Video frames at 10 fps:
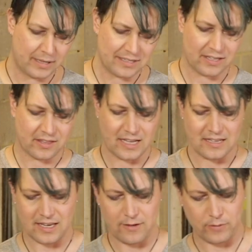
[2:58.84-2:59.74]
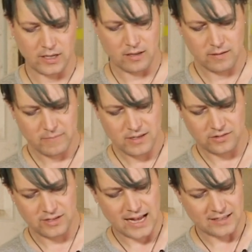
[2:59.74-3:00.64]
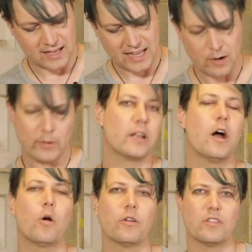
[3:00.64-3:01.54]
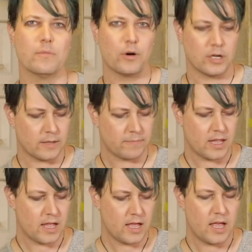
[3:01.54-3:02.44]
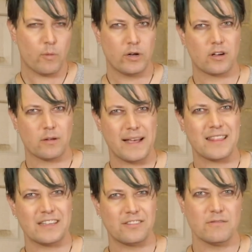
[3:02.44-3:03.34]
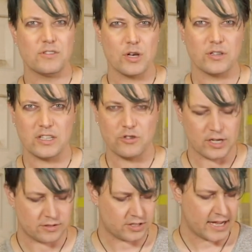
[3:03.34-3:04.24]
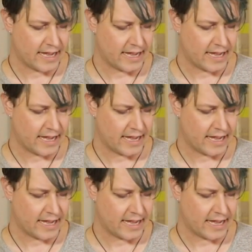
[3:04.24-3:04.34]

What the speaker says: Plus the thing is, if we start down there, we can hold onto the body. We're not going to make this dirty just